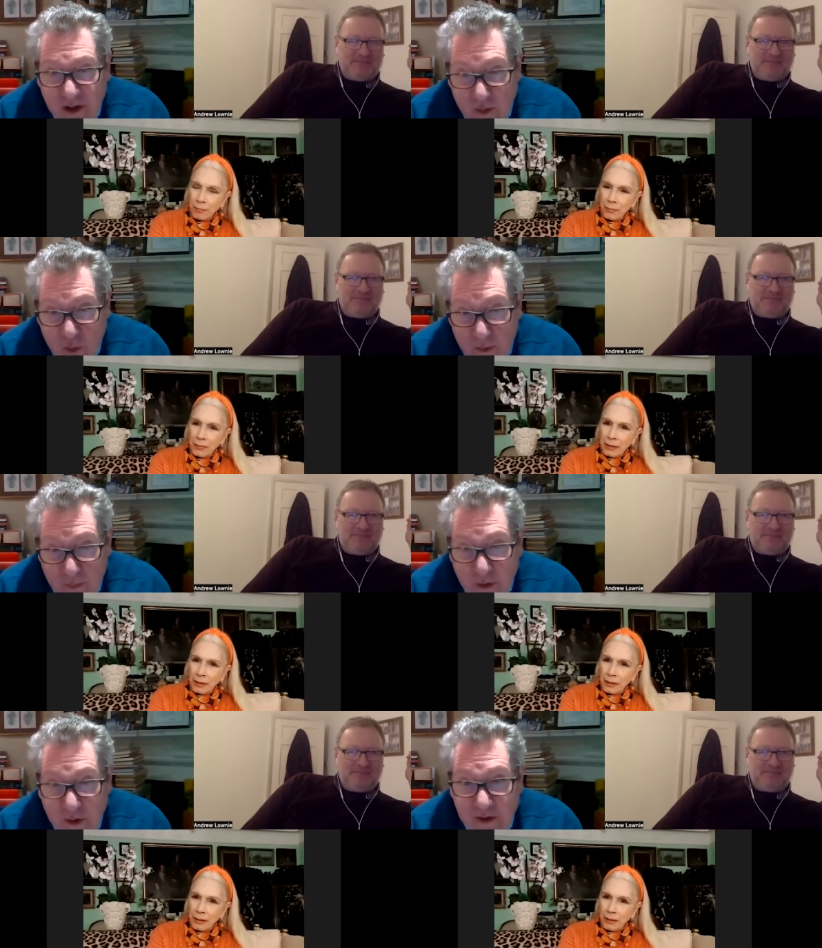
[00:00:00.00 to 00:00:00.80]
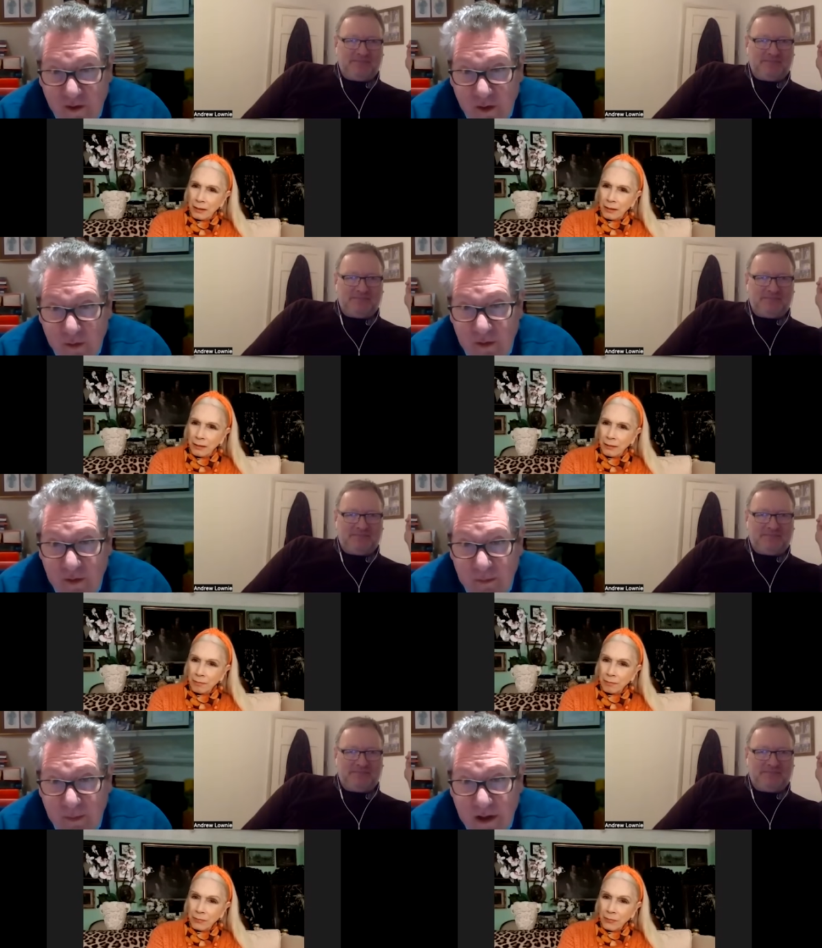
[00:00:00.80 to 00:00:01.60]
Speaker 1: at one point, I
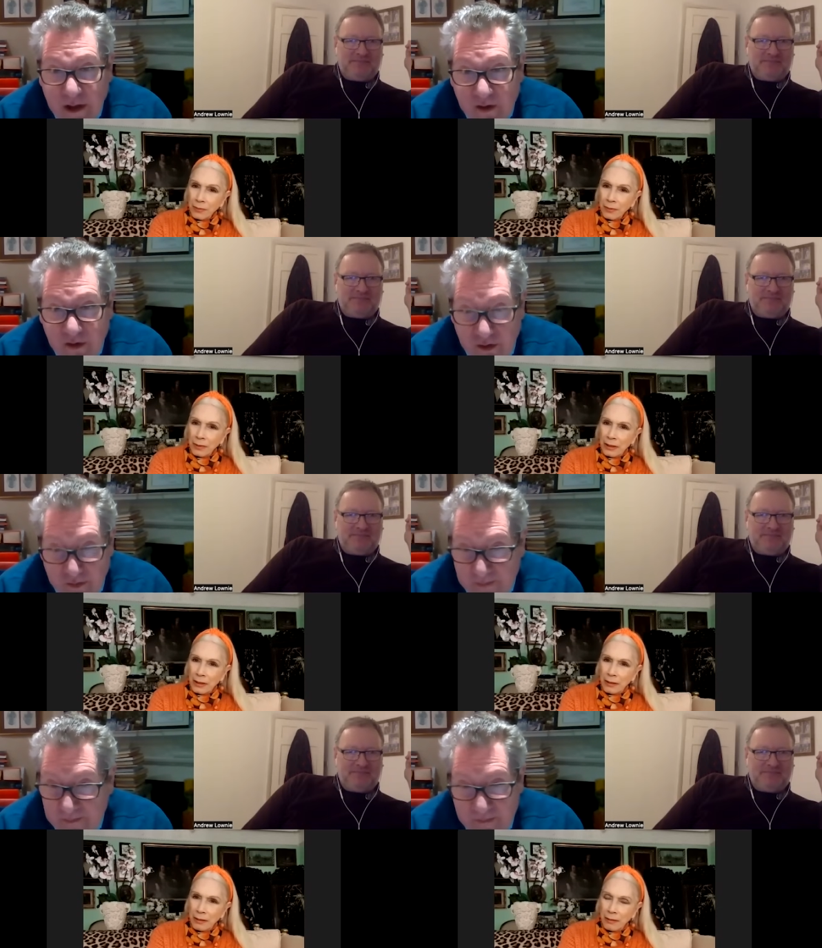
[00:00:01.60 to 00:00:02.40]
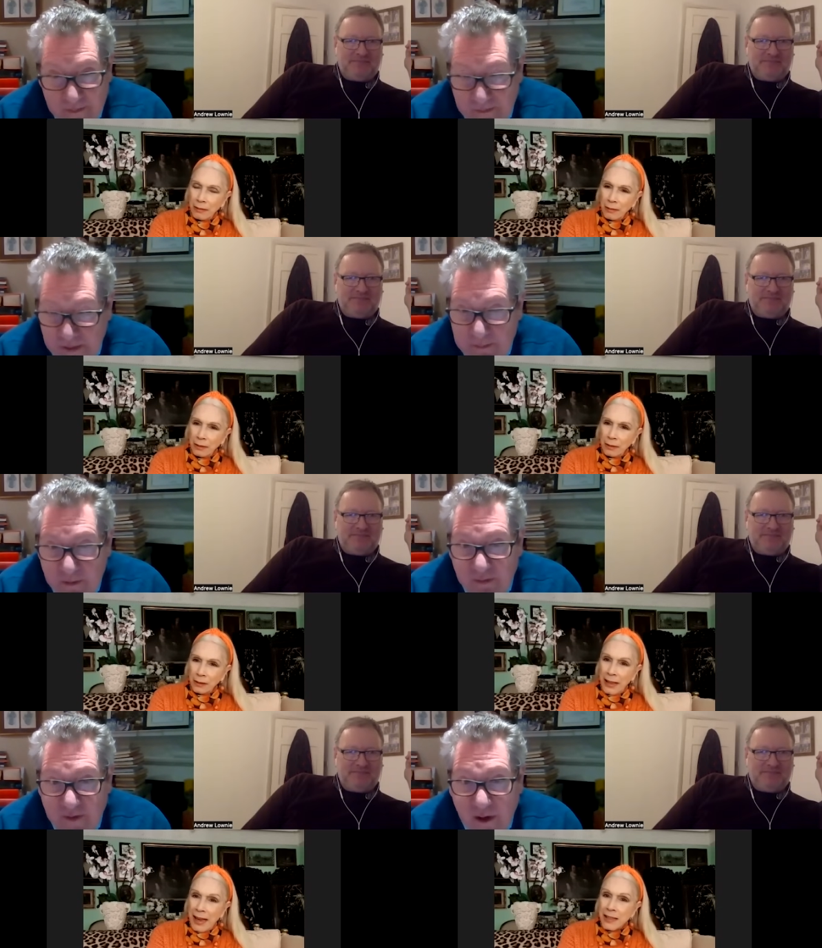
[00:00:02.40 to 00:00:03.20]
mean, because
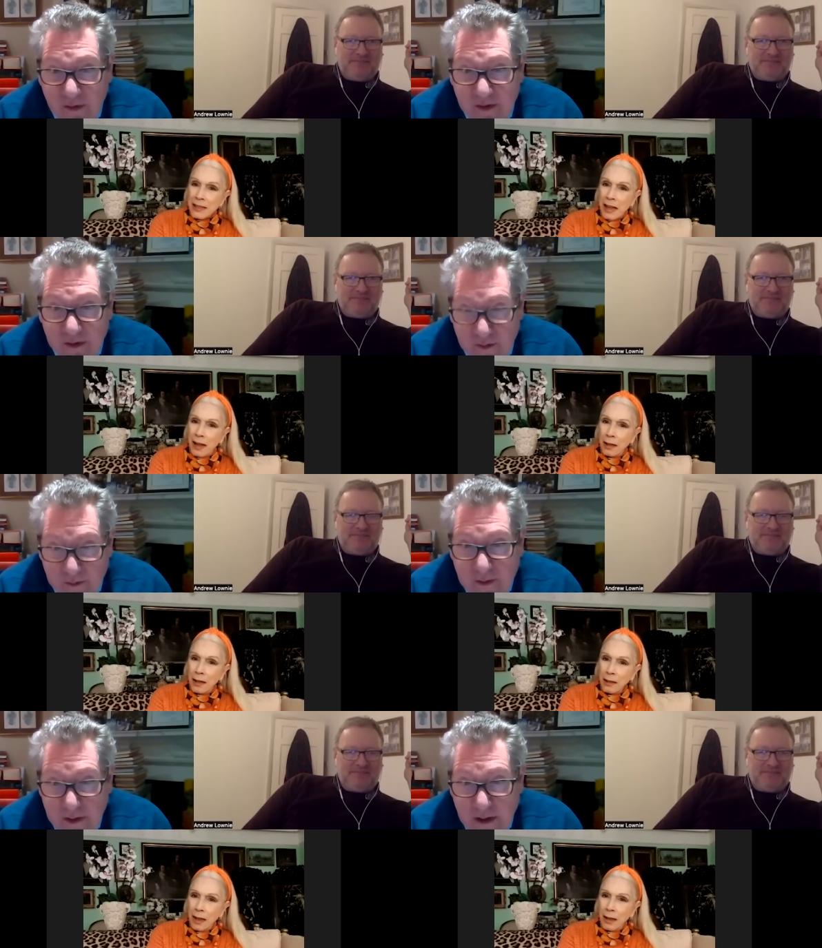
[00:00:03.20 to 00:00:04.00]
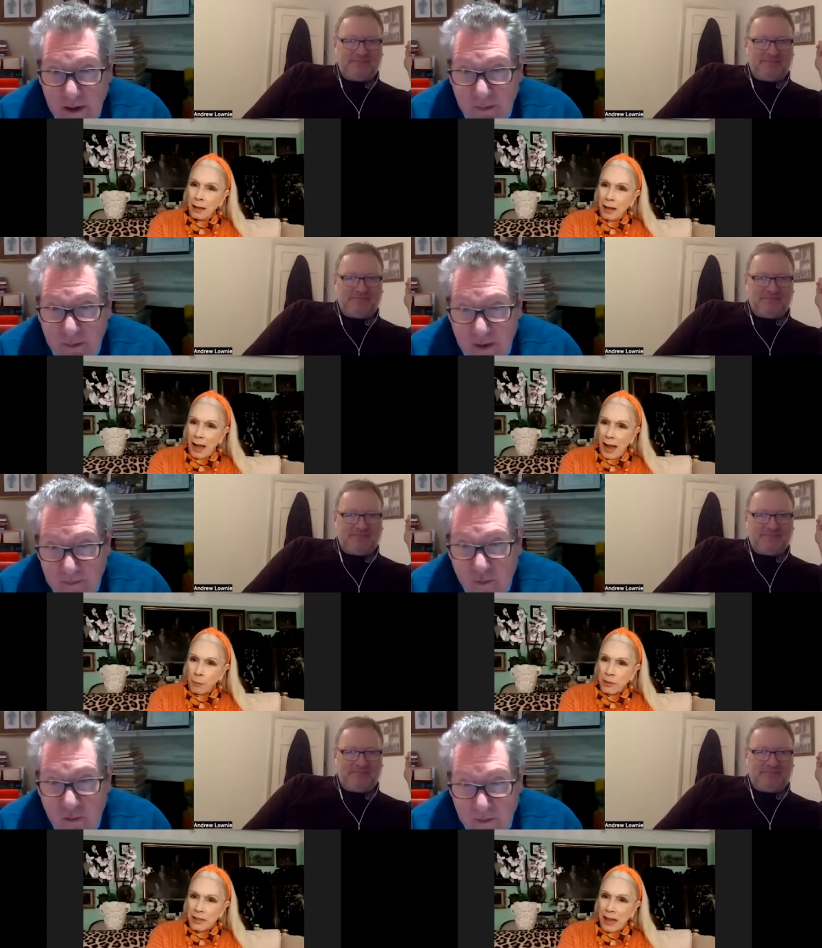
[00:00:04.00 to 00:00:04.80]
people felt yeah. that
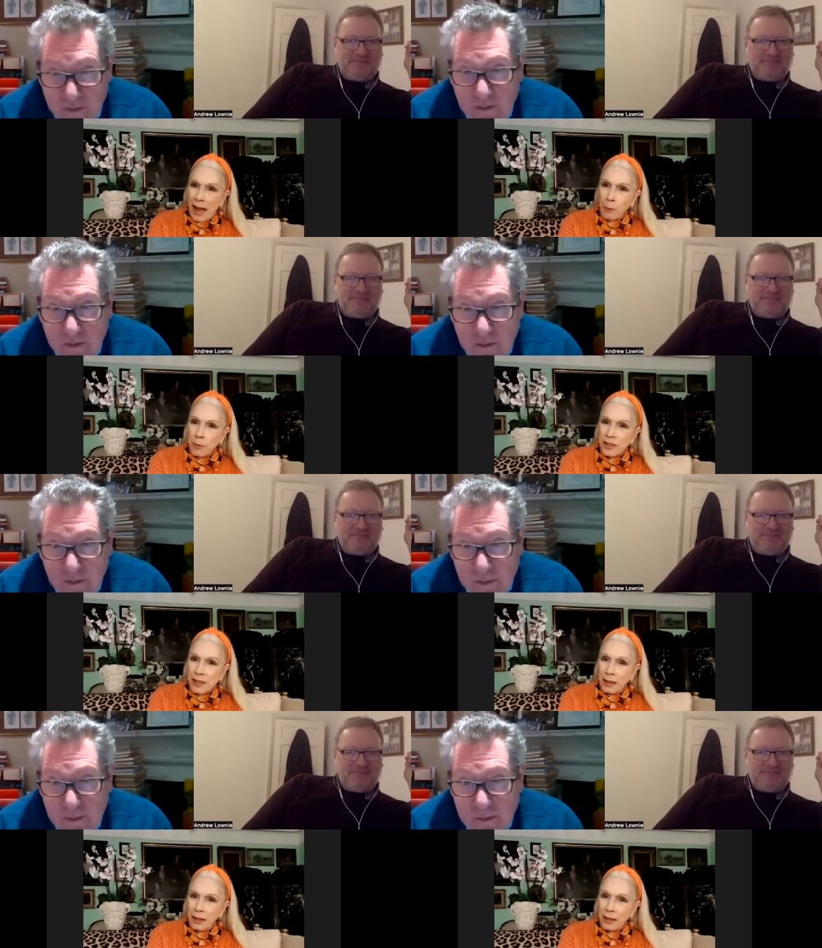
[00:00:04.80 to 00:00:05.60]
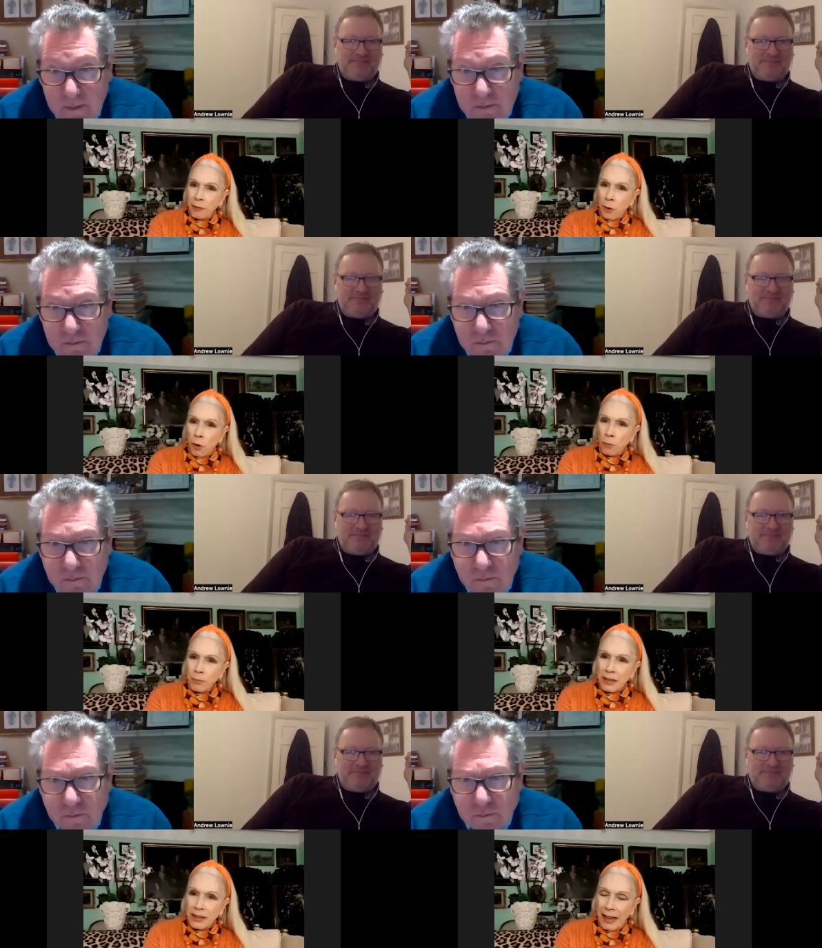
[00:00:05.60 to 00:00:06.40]
Speaker 2: I was I was
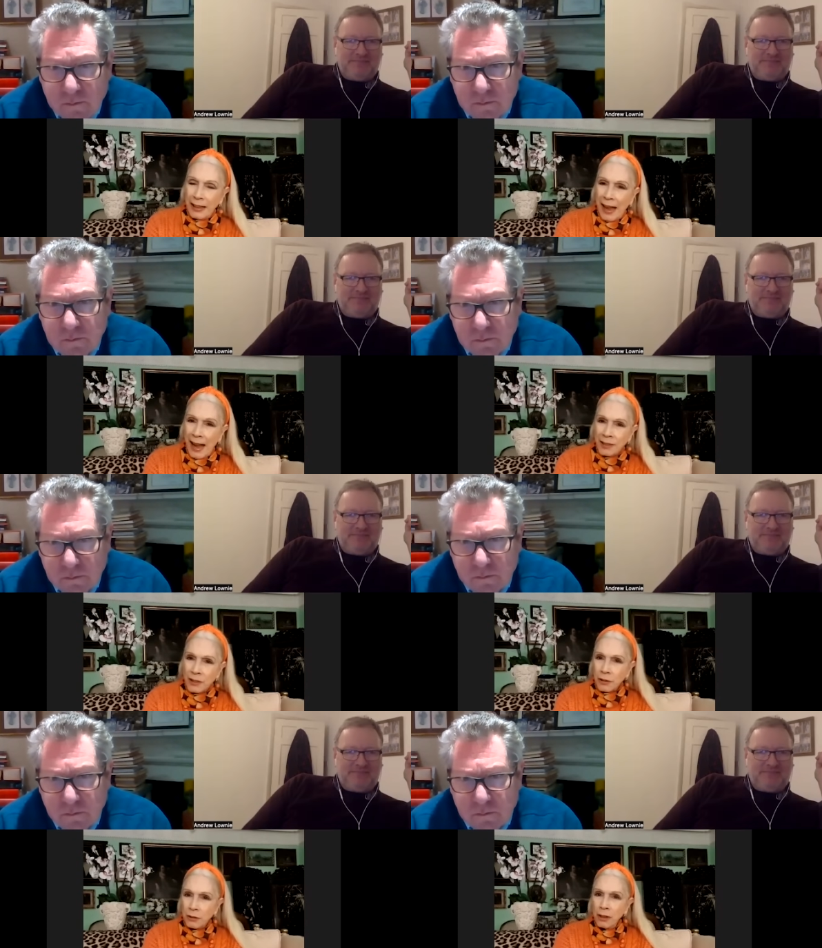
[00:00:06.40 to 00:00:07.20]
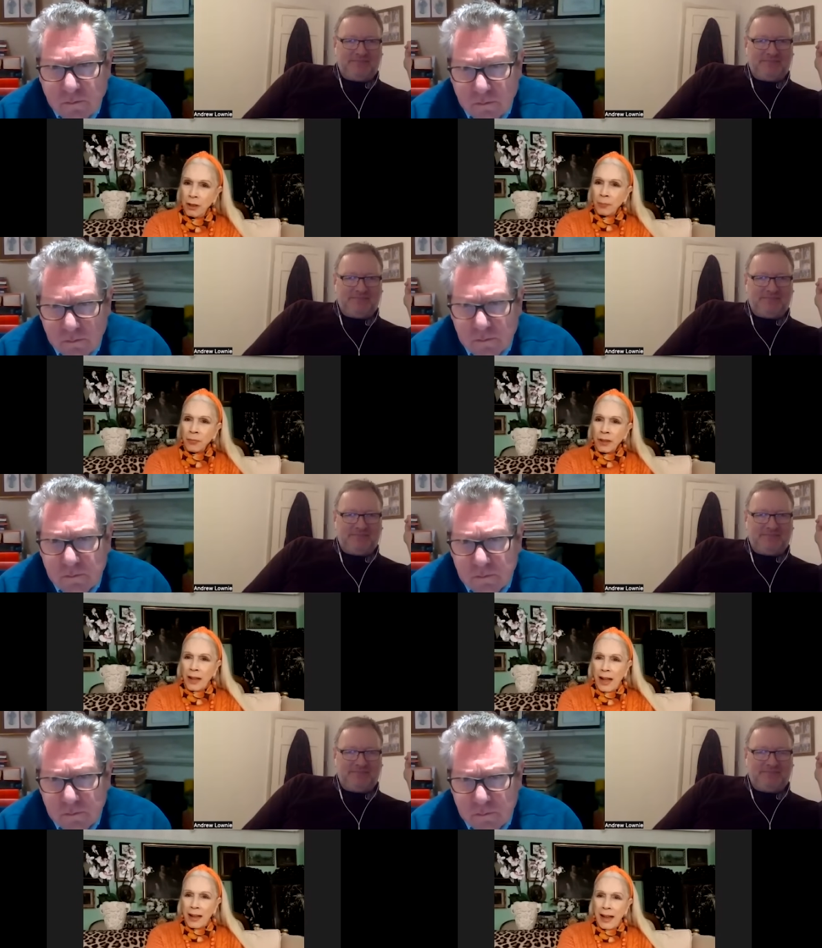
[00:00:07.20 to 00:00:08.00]
informed that I had to
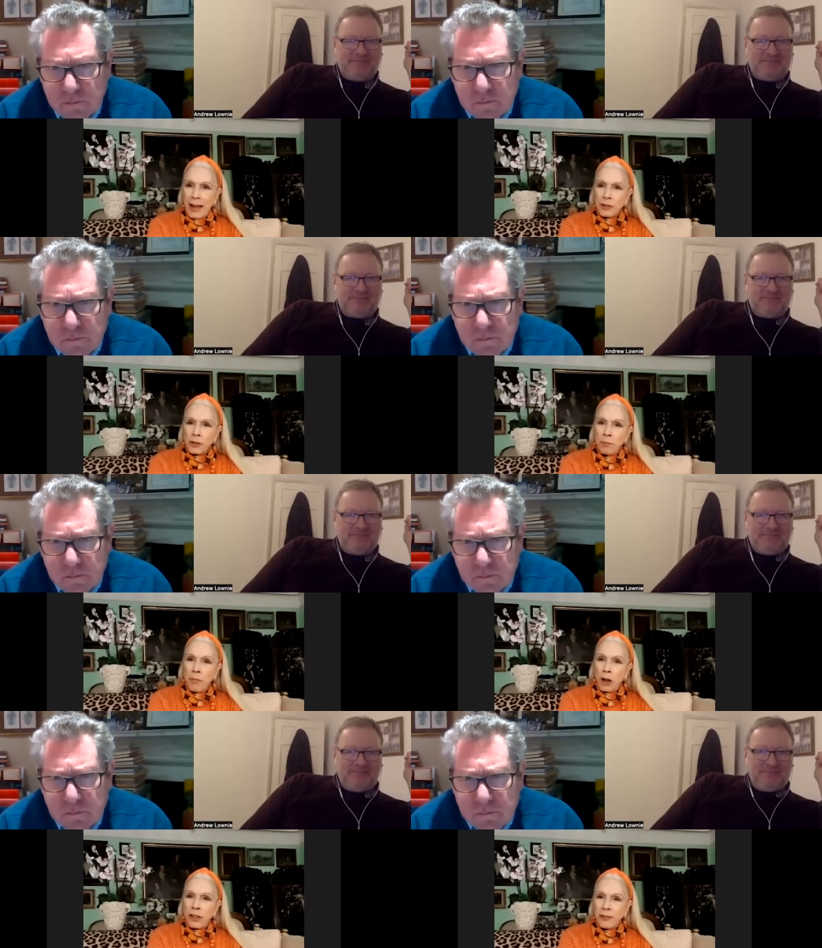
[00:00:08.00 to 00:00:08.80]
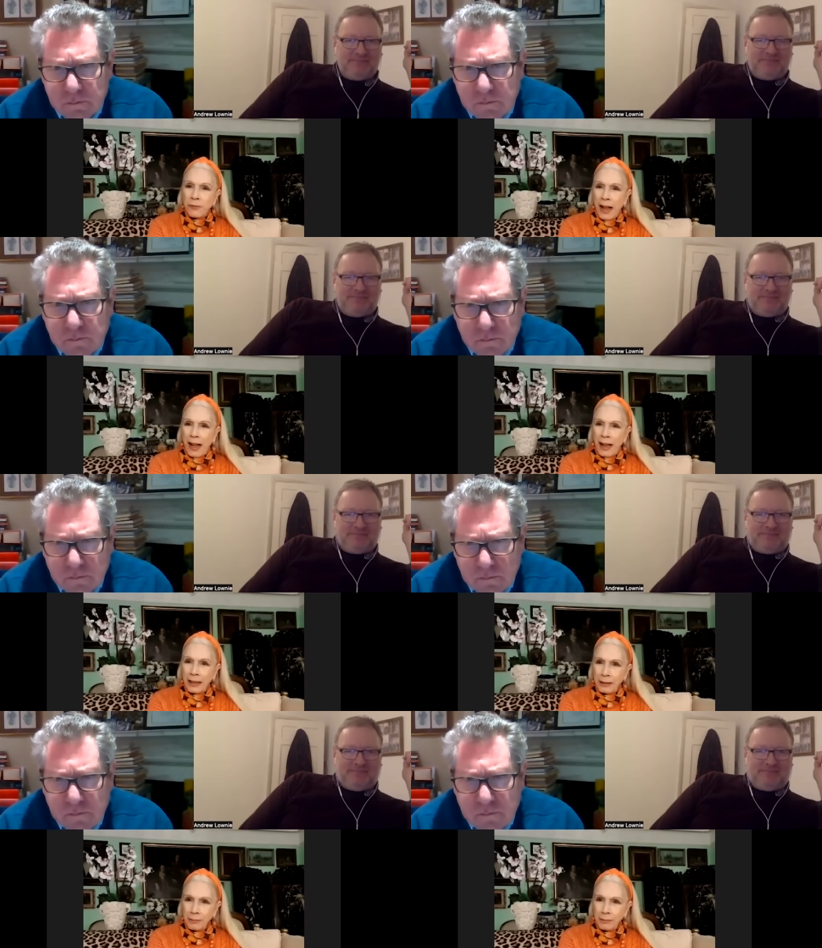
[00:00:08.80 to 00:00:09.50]
I had to modify,